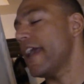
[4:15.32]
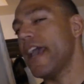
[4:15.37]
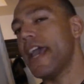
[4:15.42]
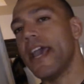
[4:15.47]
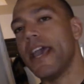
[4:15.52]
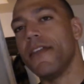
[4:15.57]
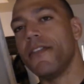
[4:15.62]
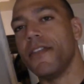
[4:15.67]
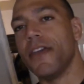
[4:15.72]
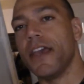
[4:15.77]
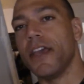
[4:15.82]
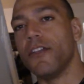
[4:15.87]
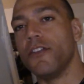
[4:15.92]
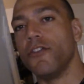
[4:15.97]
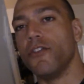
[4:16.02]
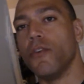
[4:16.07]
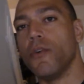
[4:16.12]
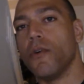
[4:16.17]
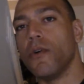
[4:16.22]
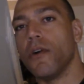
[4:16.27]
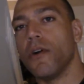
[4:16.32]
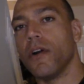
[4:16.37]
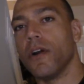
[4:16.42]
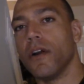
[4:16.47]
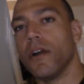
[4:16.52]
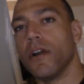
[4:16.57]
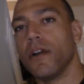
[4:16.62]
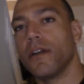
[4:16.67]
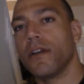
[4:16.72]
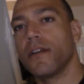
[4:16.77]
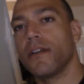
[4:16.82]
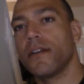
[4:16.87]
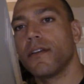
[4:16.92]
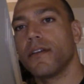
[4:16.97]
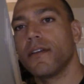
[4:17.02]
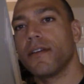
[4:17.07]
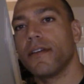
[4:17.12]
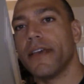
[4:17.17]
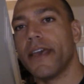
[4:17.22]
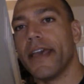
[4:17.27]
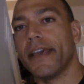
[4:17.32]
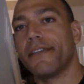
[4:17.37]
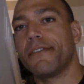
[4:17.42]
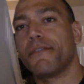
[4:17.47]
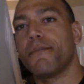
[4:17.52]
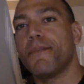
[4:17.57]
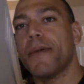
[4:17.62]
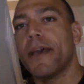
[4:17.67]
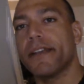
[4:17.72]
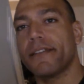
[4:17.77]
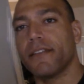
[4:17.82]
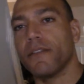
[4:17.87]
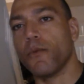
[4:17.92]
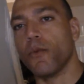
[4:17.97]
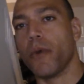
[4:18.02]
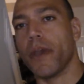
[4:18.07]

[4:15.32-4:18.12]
and then your expected